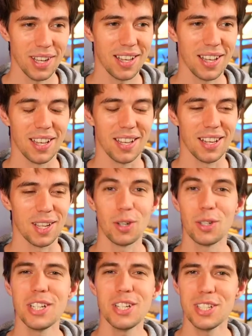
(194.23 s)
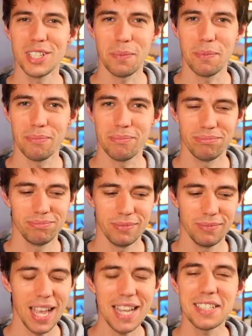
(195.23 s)
like conditions are
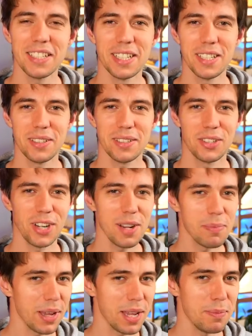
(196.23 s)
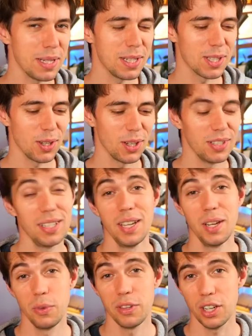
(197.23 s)
excellent, great payment and so on,
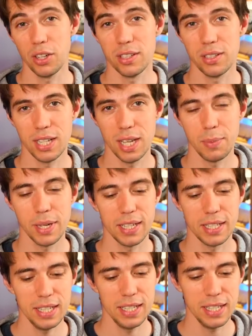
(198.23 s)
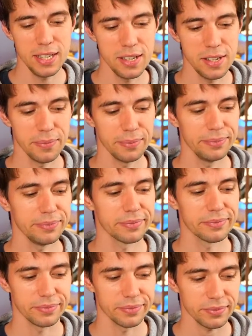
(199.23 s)
without naming any details.
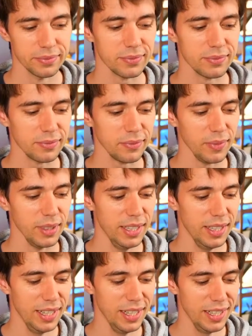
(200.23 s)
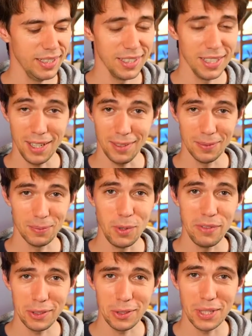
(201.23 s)
And yeah,
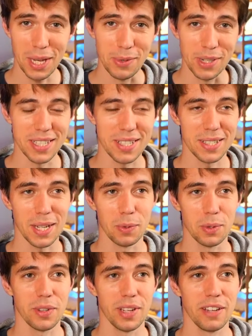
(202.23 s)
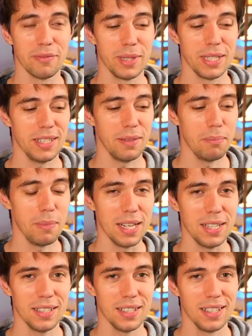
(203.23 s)
moving to the Emirates, that would have
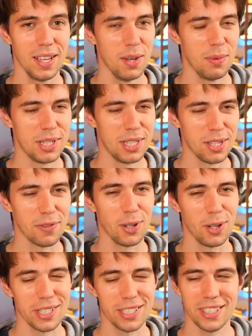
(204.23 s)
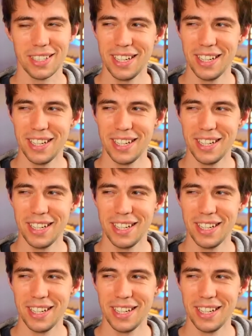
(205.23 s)
meant, which is of course